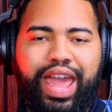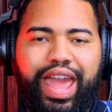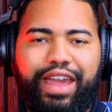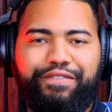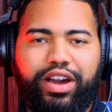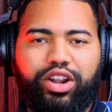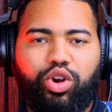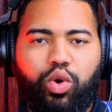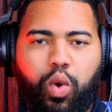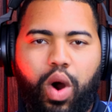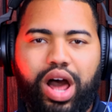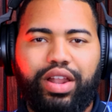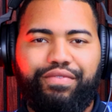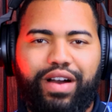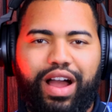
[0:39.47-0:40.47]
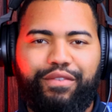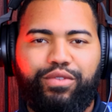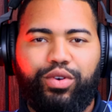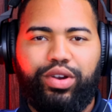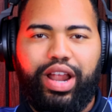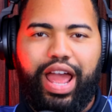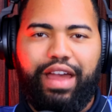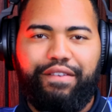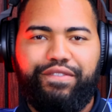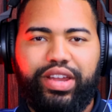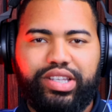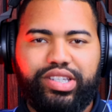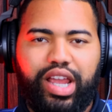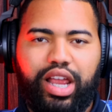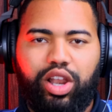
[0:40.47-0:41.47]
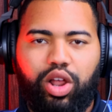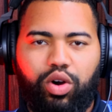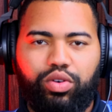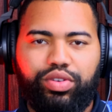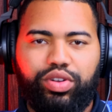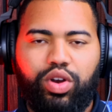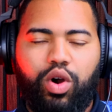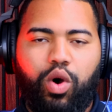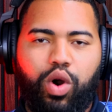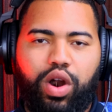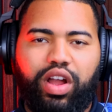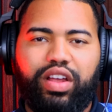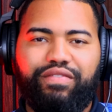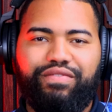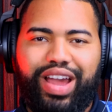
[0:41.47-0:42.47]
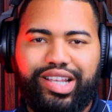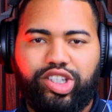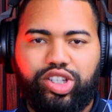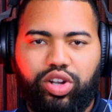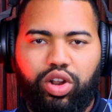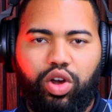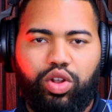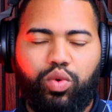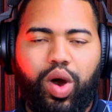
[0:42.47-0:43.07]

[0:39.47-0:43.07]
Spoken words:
If I don't qualify for an FHA loan or a conventional loan,